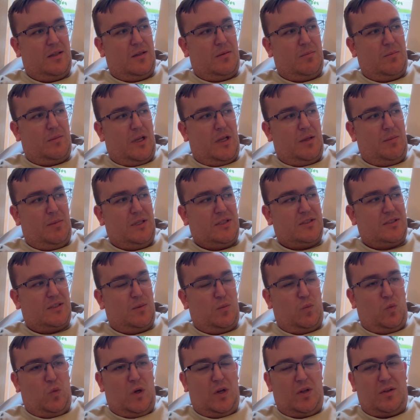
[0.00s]
maybe
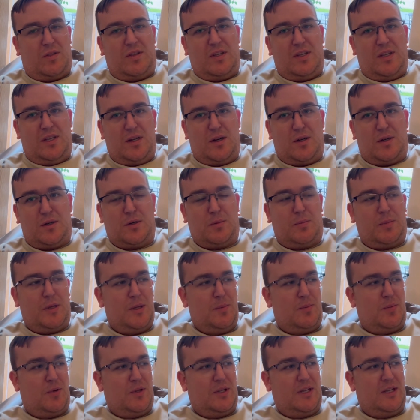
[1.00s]
some wealthy younger
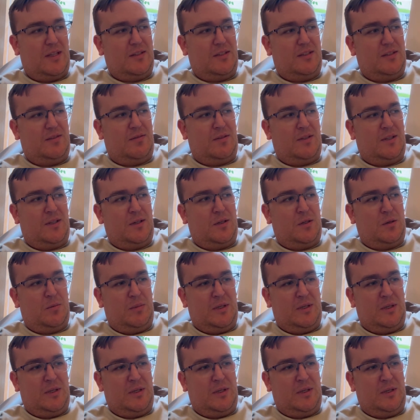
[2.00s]
people that live there,